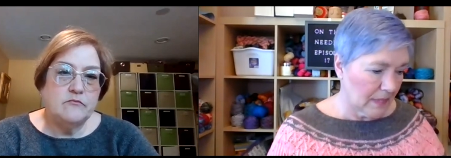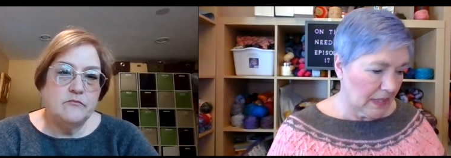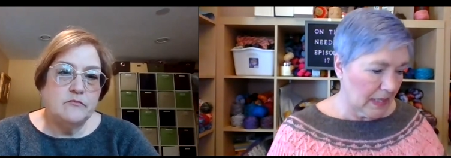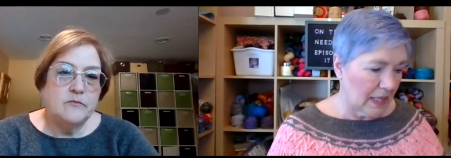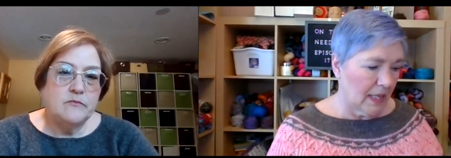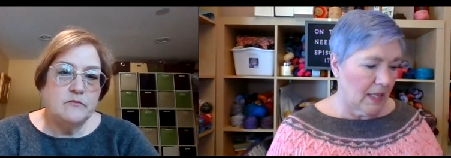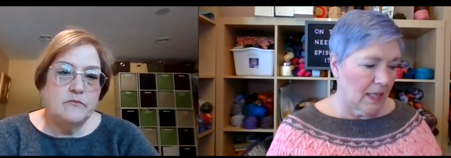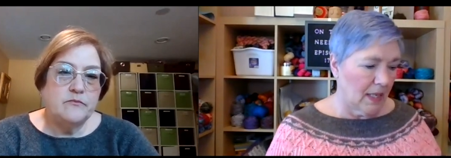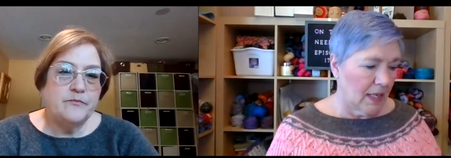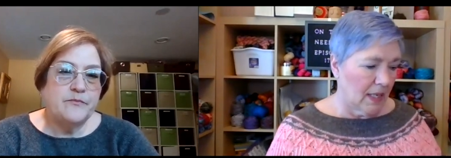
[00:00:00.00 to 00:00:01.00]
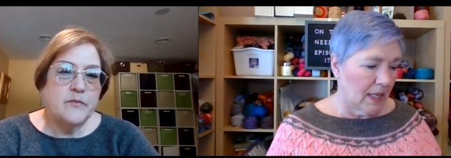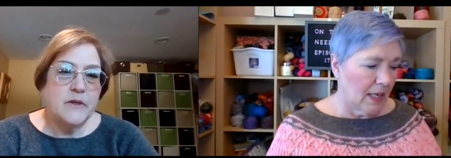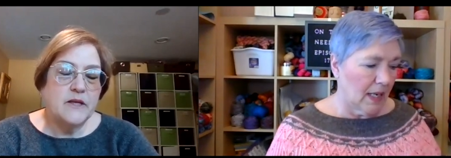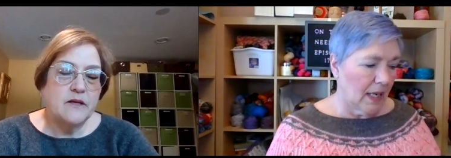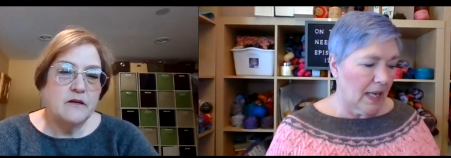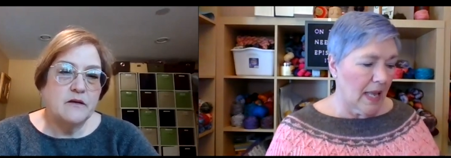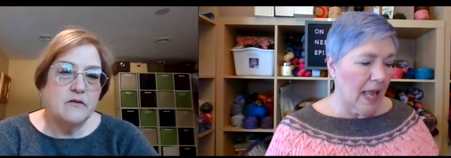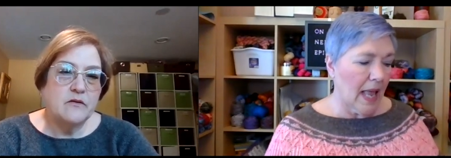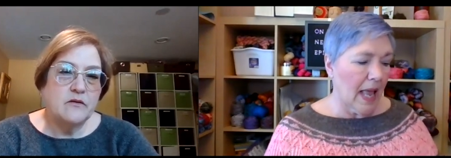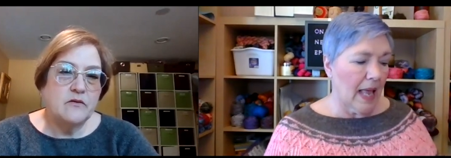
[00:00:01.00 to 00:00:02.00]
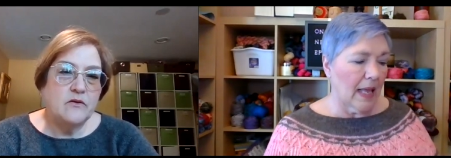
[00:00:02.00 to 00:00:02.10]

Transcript: (silence)